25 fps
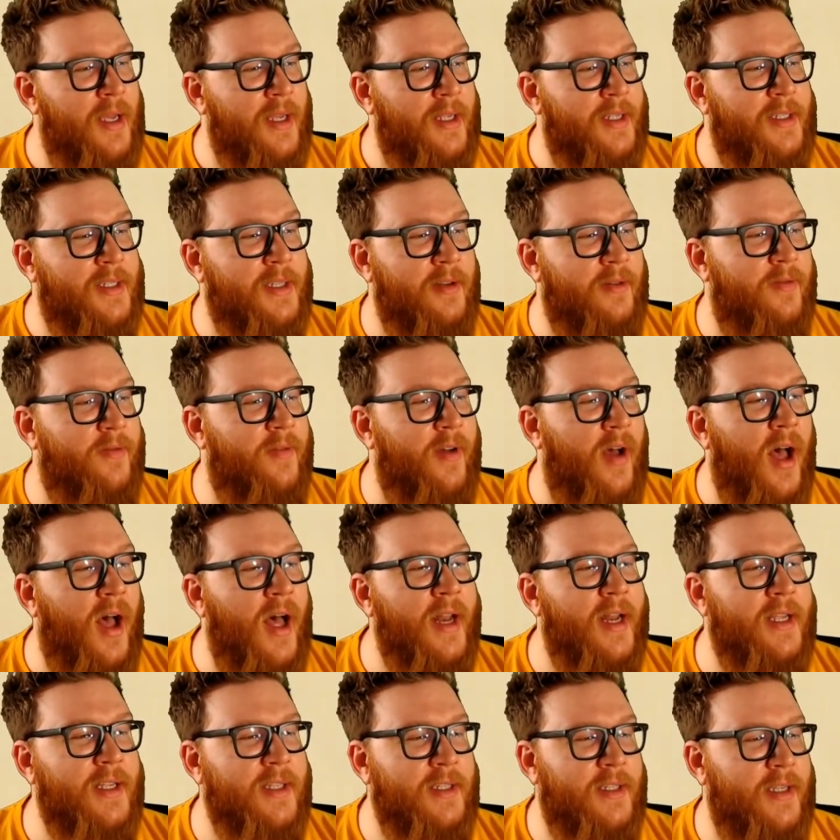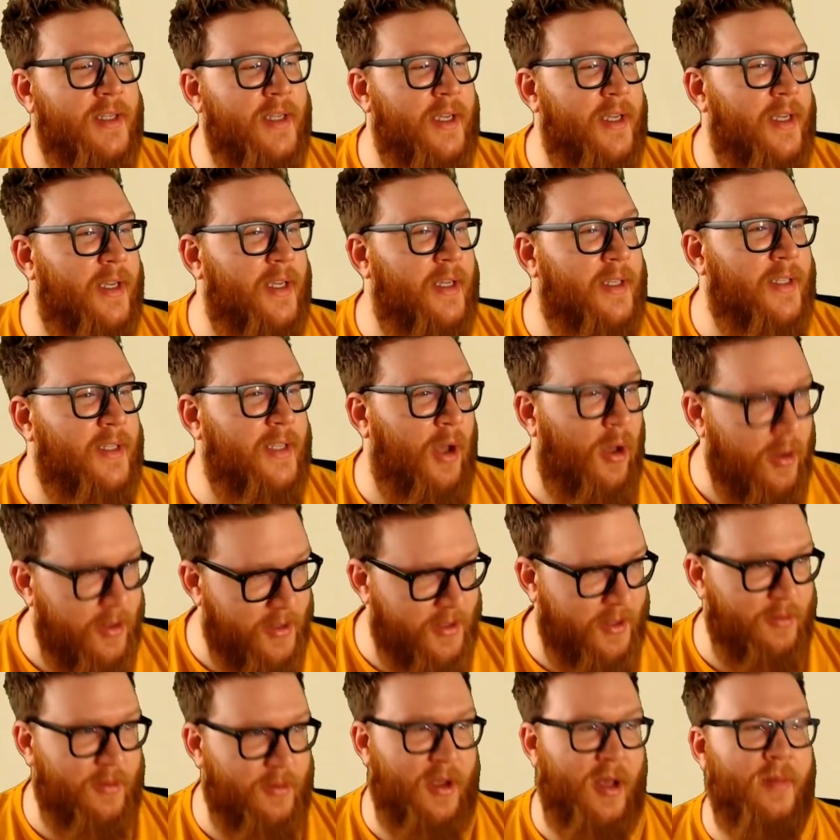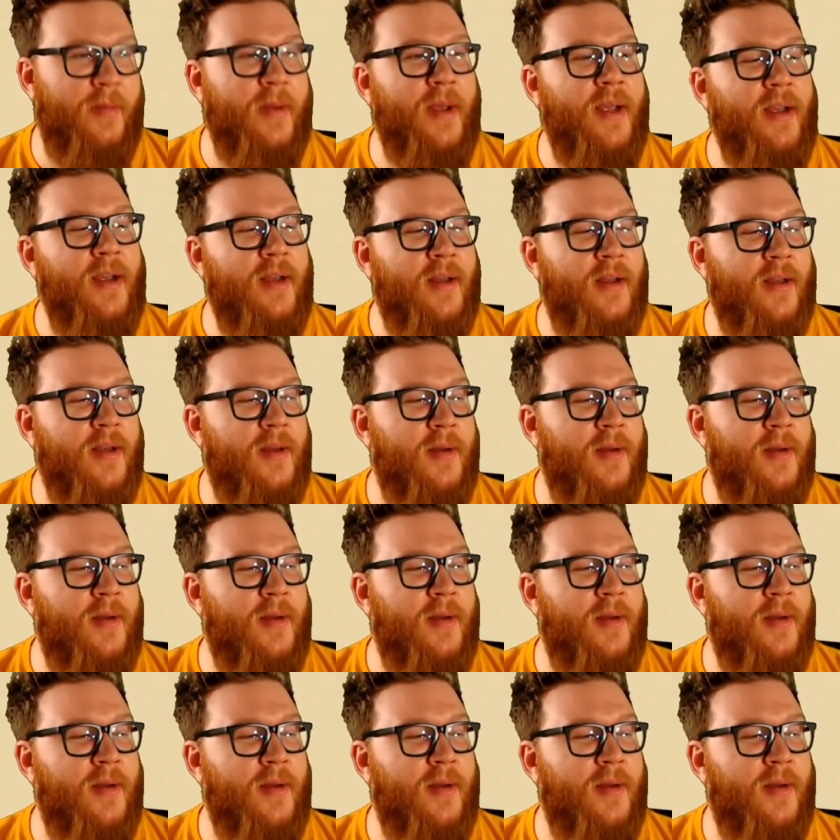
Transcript: Sylvanas is also coming.